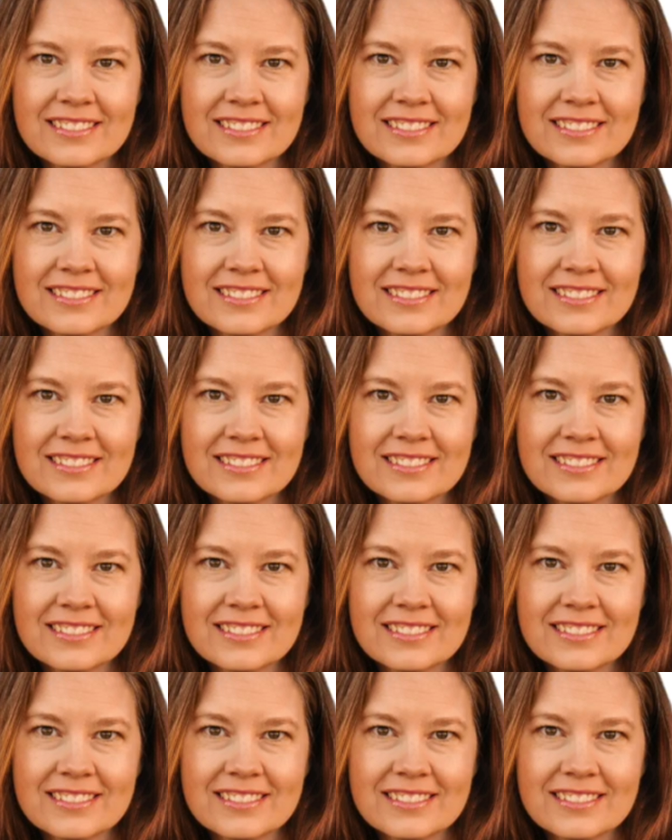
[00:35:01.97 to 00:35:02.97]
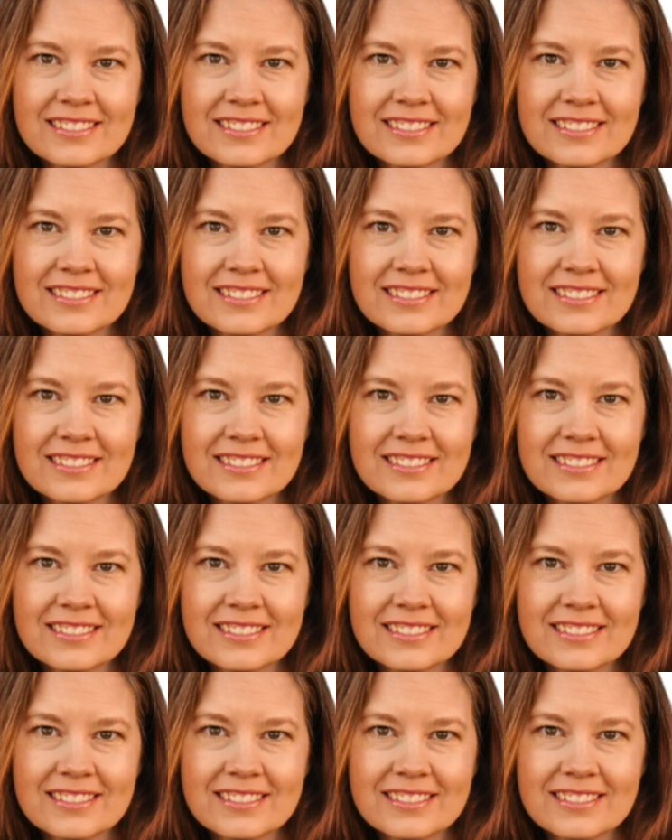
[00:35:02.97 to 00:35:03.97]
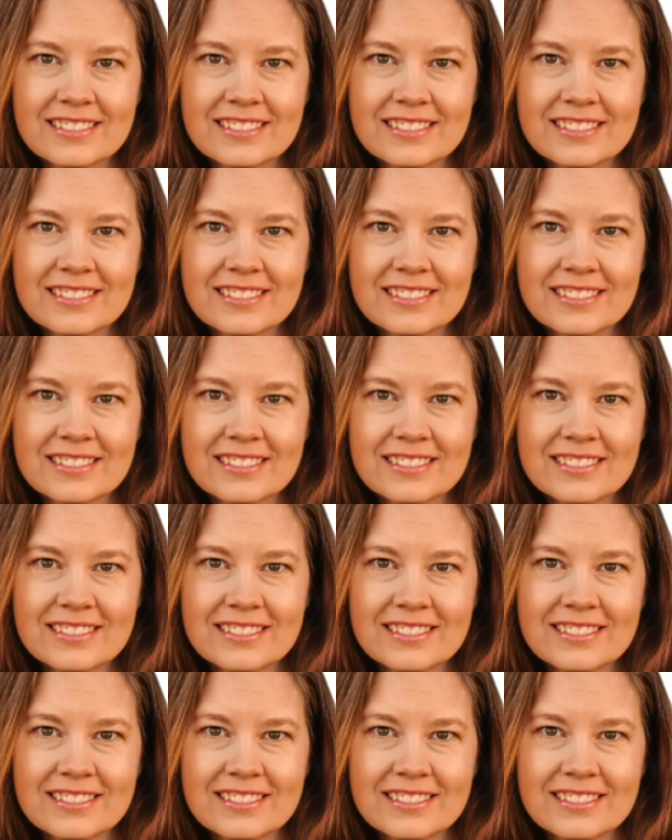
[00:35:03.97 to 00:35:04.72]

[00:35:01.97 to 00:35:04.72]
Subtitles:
The face doesn't move, so there is nothing to read.